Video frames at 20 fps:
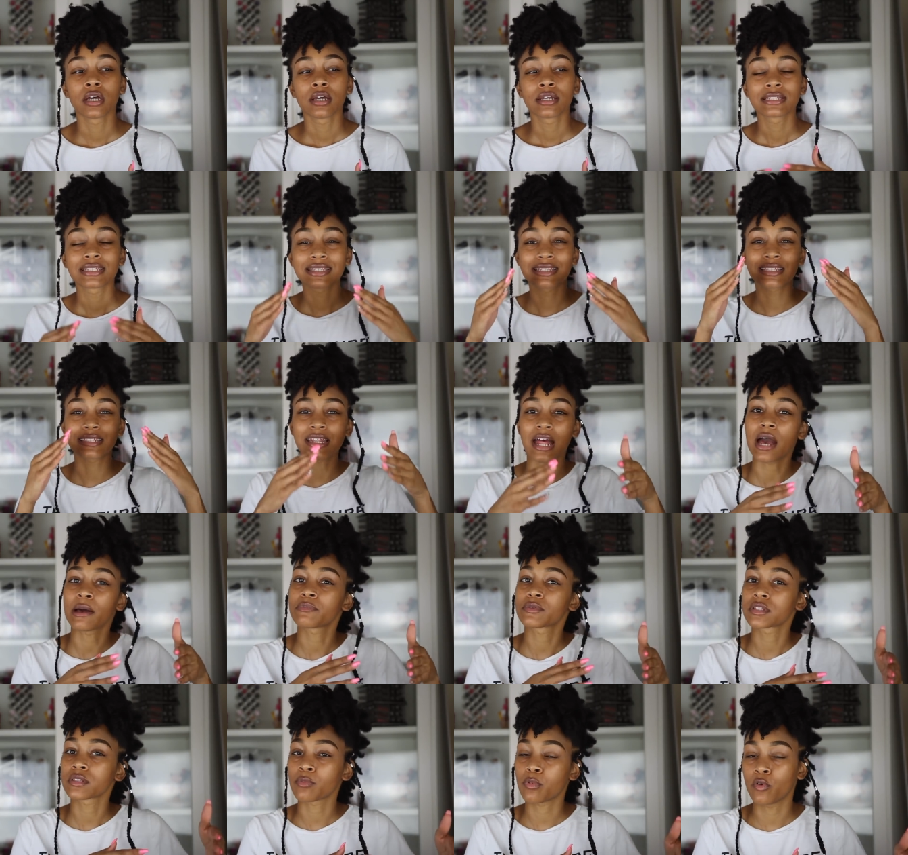stop
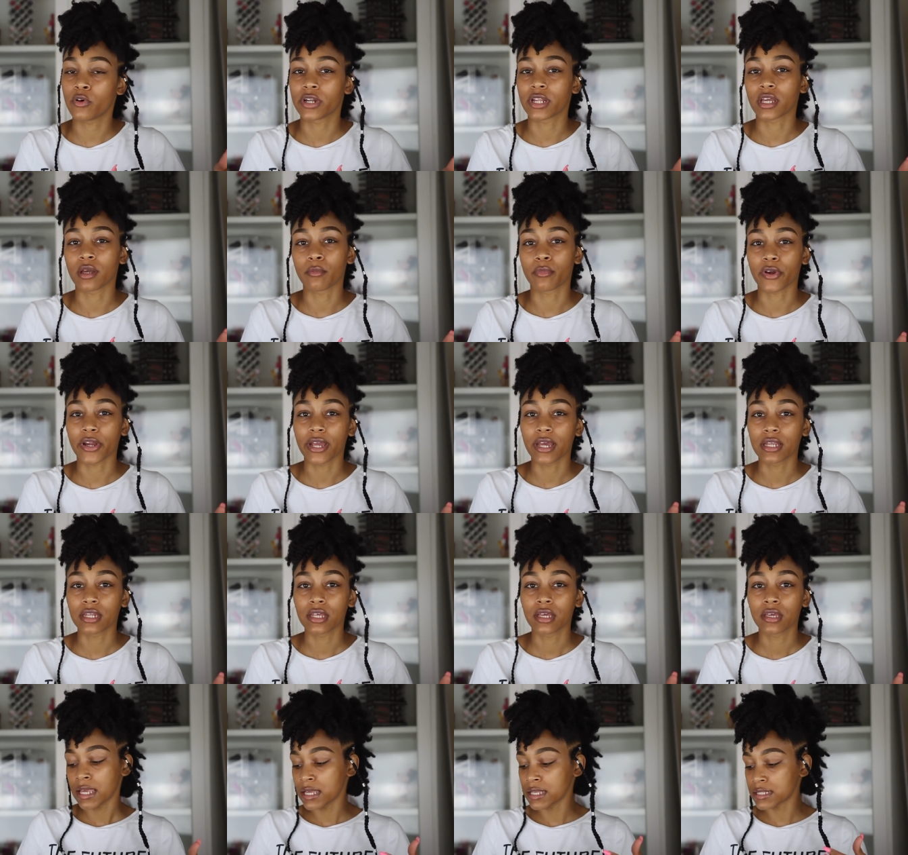supporting a brand?
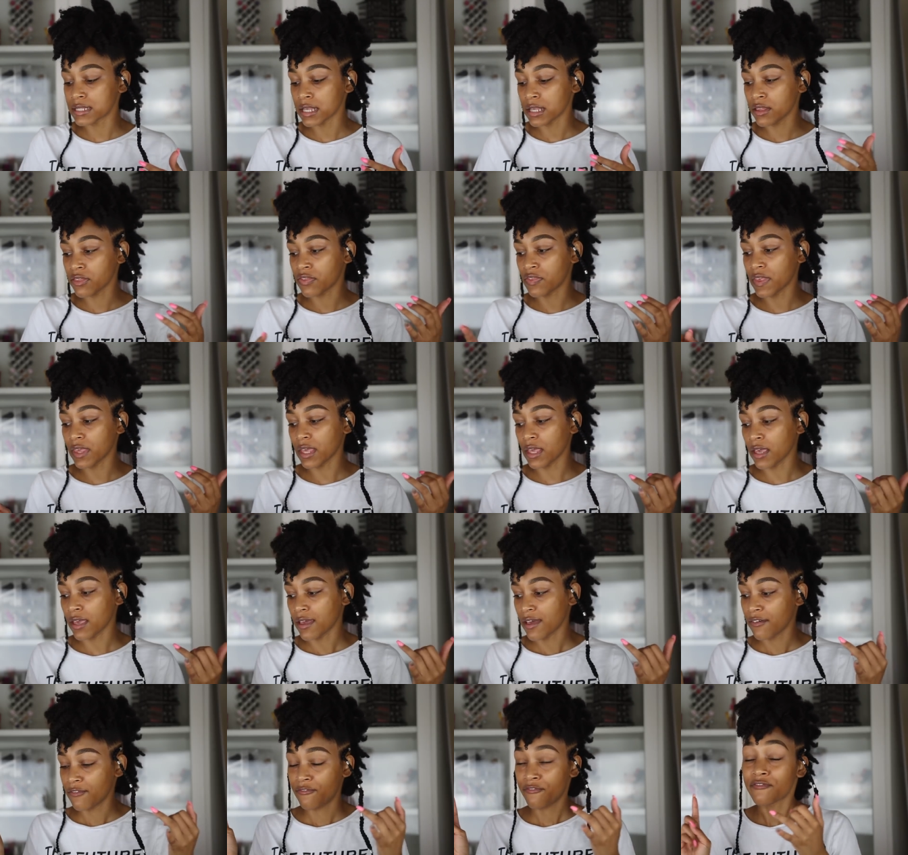Is it
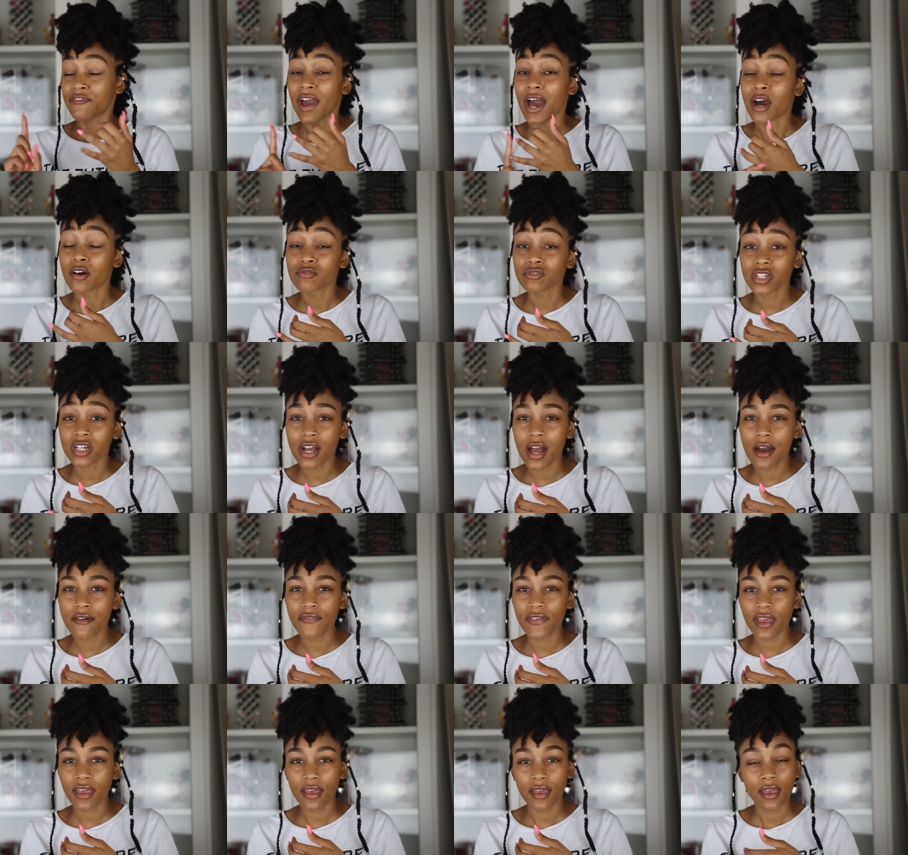the founder of
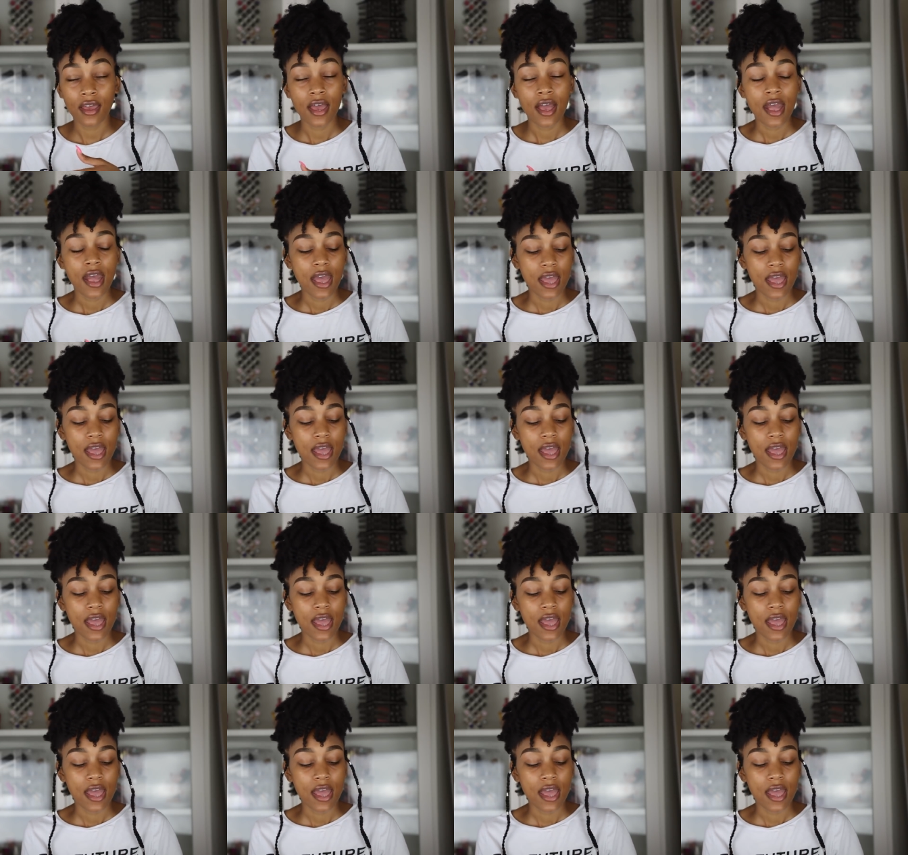it?